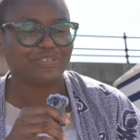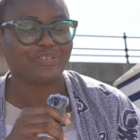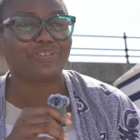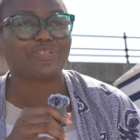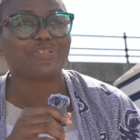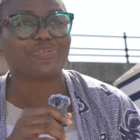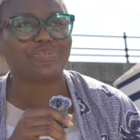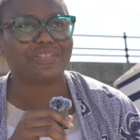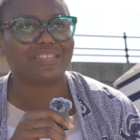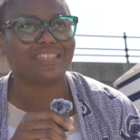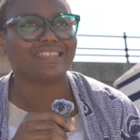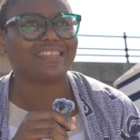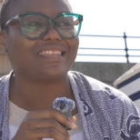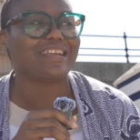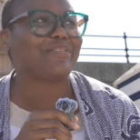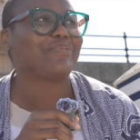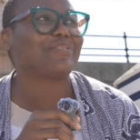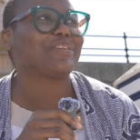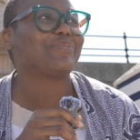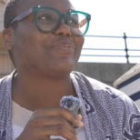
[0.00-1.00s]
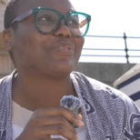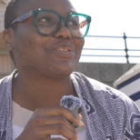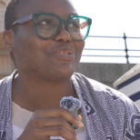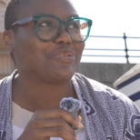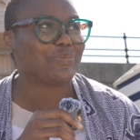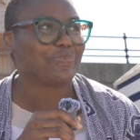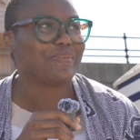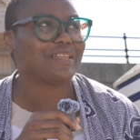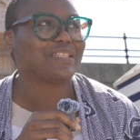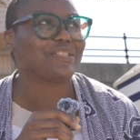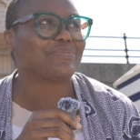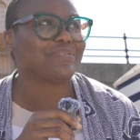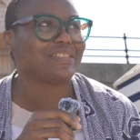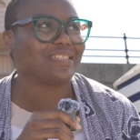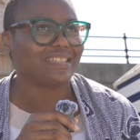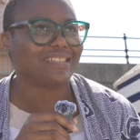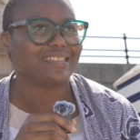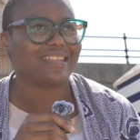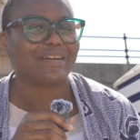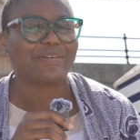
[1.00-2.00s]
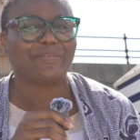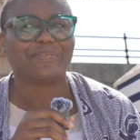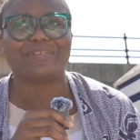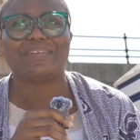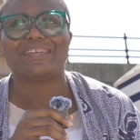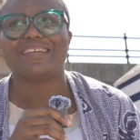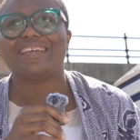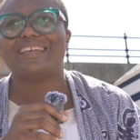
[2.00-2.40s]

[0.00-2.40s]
Just to sit down, there was no place to sit down